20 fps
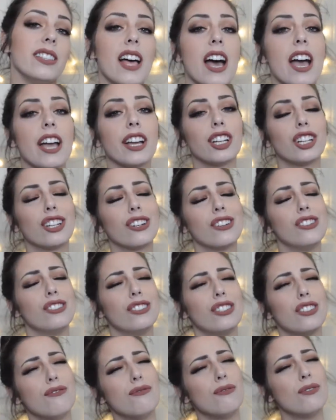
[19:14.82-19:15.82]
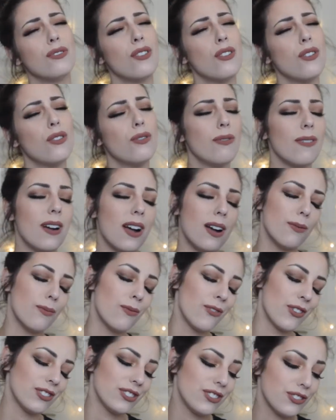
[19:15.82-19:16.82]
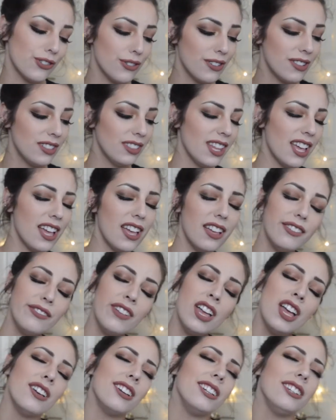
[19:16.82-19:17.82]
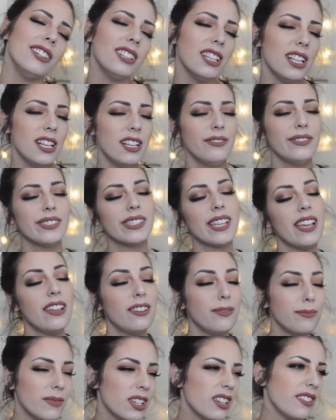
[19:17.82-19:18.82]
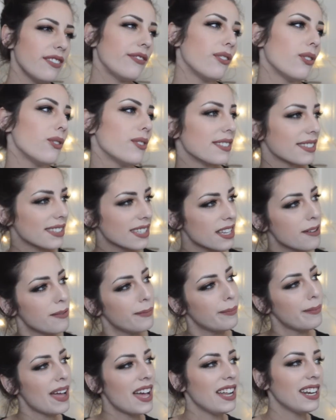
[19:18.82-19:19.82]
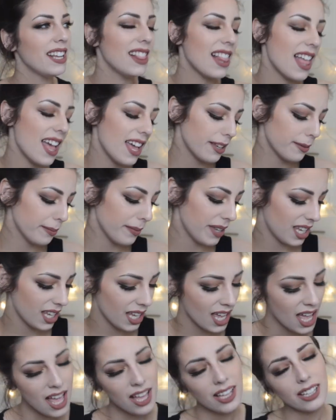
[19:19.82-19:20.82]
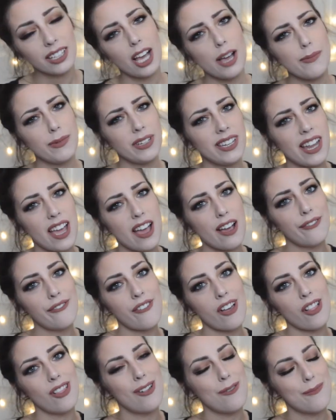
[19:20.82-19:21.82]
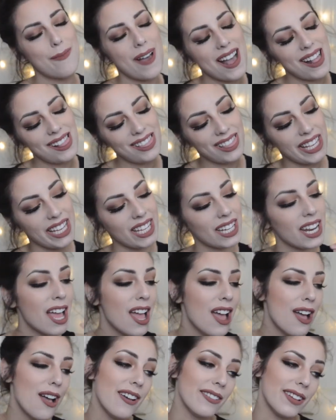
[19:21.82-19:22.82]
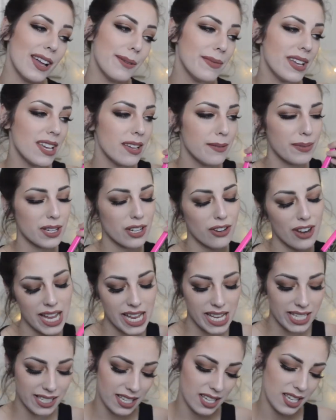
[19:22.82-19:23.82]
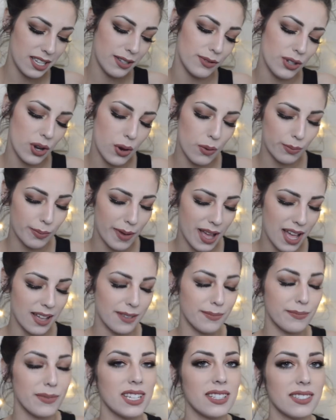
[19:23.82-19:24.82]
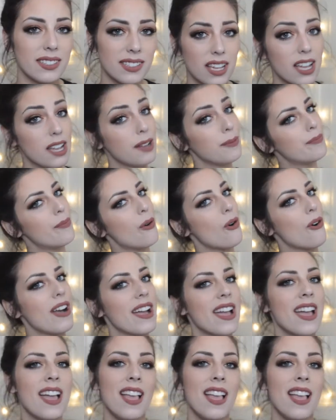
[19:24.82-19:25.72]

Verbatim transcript: like, girl, you know I want your love. Your love was handmade for somebody like me. Come on now, follow my lead. I may be crazy, don't mind me. Say, boy,